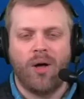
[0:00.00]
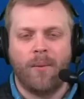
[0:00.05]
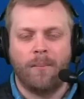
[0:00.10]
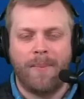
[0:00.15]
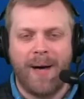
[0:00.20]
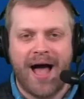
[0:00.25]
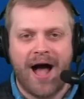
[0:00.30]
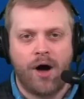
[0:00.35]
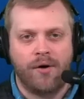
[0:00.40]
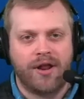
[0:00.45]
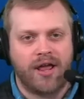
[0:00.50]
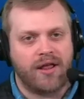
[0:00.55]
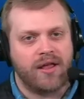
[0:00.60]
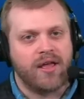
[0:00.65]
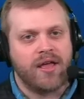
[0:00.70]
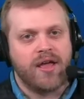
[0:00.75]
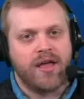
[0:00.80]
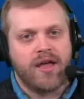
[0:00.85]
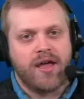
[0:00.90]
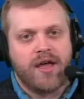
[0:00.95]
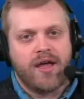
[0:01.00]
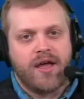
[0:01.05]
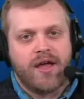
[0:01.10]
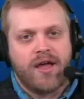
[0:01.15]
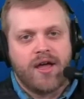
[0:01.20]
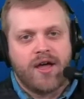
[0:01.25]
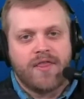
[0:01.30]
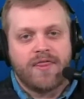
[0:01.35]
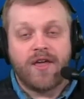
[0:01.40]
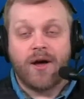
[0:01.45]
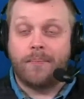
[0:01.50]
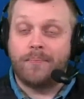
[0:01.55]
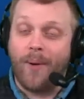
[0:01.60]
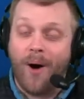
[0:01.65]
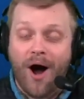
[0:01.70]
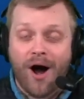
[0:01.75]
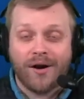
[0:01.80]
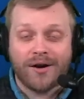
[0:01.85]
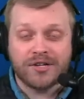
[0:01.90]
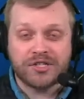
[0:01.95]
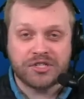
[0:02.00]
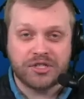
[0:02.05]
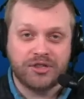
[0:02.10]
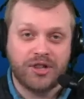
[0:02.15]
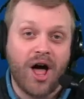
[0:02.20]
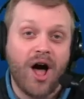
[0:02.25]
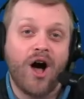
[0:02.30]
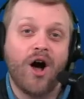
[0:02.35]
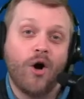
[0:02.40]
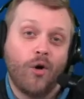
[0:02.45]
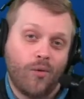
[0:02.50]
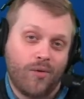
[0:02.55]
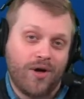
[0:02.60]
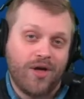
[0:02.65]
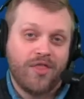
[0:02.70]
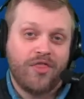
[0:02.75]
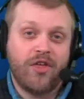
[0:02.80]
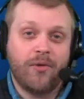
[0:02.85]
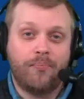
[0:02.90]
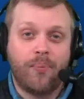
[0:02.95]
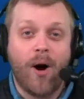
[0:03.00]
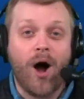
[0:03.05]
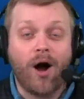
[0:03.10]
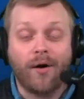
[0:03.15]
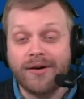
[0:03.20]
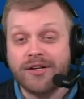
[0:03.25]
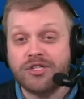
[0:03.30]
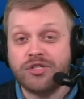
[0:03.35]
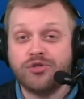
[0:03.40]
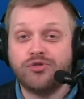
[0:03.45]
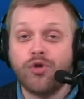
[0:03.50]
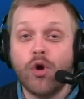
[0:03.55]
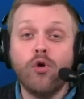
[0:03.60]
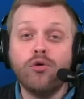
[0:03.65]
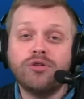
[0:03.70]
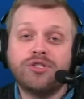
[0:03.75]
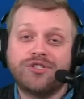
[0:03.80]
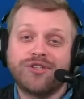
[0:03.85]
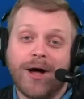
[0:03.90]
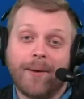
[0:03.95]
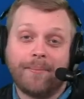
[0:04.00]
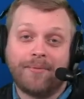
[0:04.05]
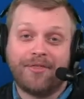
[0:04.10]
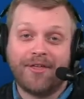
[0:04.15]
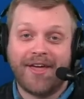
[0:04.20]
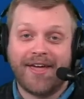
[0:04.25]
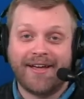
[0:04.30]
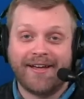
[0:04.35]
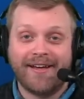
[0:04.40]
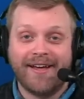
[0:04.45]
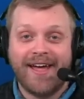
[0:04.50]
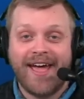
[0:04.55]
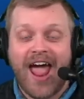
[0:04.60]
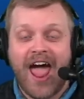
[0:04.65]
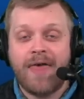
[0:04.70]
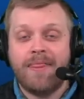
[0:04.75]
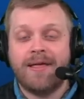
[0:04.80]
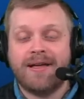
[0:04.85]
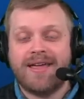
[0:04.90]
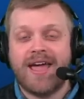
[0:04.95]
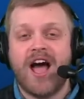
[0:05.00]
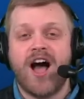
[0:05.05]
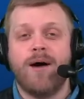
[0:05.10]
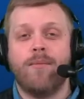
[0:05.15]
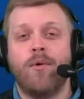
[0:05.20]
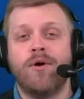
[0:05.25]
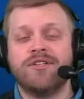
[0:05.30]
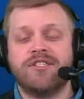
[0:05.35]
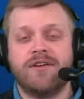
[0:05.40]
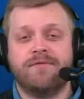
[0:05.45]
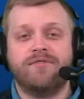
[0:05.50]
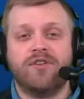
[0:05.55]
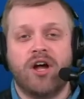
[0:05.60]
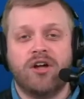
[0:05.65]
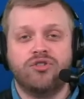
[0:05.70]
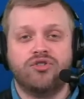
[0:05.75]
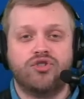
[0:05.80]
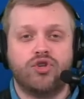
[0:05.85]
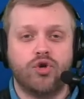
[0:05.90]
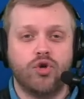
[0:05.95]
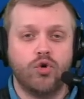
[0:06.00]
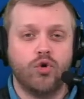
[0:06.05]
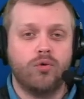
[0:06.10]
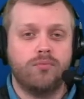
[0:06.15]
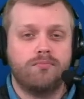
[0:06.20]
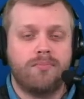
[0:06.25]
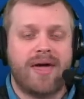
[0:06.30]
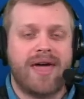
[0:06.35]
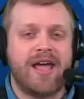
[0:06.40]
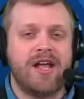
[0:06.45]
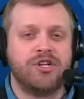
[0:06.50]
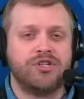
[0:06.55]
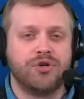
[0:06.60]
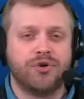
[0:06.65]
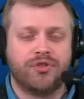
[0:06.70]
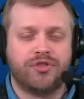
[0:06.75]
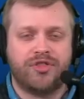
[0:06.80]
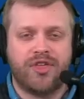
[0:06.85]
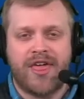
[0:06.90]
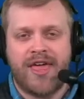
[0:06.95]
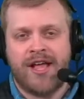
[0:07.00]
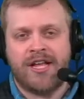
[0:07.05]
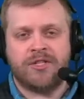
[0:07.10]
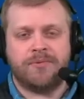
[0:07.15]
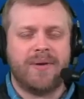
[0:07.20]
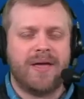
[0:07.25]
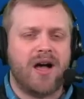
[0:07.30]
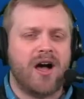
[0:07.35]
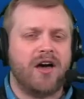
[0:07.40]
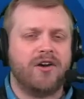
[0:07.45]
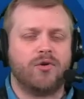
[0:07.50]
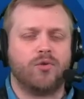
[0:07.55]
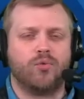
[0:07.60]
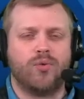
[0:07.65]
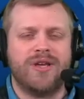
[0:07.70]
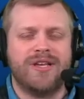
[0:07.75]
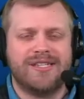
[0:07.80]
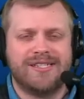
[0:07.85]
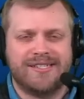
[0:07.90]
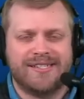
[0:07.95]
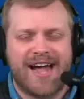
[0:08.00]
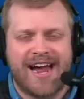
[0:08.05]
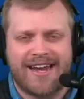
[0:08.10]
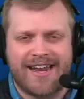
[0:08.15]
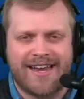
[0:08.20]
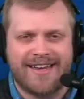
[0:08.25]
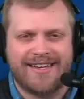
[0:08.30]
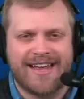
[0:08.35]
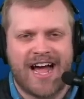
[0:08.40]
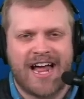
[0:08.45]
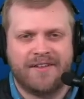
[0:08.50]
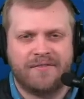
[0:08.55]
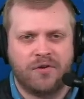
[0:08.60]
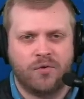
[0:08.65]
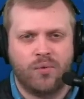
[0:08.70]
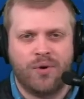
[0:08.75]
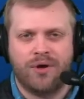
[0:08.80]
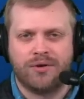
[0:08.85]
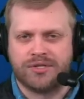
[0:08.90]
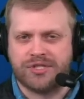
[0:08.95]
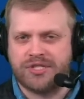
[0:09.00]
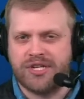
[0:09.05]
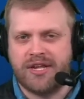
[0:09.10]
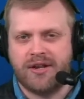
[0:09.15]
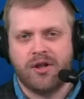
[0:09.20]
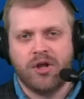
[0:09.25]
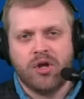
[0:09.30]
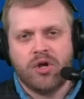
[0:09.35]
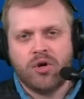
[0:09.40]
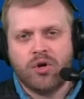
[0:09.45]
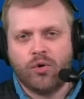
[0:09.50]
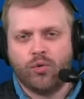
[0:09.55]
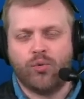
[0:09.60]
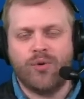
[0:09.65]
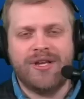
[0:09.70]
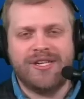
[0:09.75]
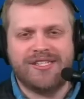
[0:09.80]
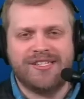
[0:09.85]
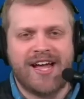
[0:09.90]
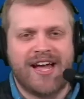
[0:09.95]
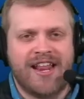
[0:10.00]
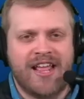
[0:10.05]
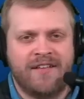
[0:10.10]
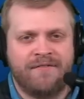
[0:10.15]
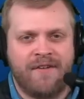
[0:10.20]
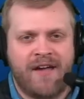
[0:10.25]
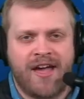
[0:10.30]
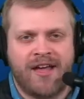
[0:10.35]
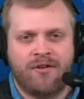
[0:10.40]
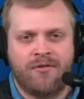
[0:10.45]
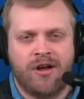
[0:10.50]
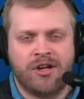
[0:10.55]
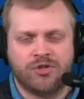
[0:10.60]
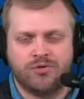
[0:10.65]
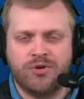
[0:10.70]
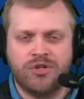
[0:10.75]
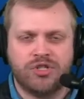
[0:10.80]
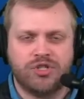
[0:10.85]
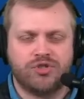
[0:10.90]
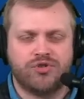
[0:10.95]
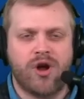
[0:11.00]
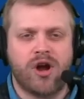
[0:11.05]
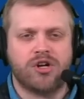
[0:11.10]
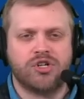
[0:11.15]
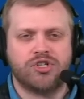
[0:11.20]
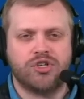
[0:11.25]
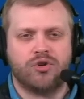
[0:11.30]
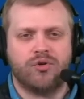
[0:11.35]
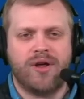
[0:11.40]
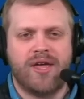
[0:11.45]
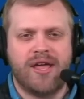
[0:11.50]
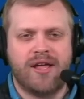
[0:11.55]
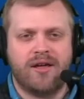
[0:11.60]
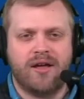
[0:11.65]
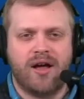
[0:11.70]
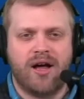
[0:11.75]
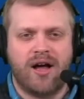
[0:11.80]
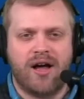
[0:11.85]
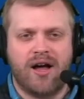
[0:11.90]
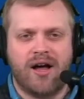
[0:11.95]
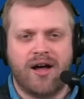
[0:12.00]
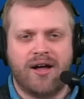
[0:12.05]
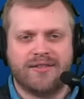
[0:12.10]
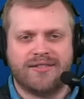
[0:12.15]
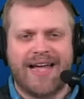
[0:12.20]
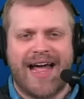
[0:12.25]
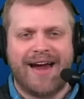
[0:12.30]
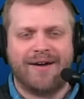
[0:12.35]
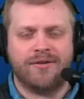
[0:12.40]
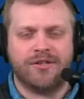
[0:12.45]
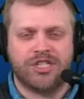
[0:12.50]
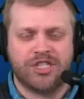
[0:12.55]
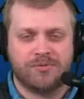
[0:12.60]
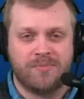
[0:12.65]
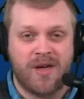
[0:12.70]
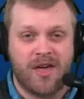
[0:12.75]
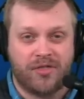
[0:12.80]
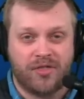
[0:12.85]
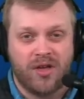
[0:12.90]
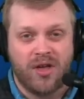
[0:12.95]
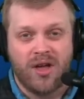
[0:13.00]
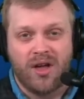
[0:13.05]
about it. The bar is low. The bar is do something. And the Cowboys have done two major things beyond re signing Donovan Wilson, re signing Vander Esch, restructuring uh, Tyron Smith,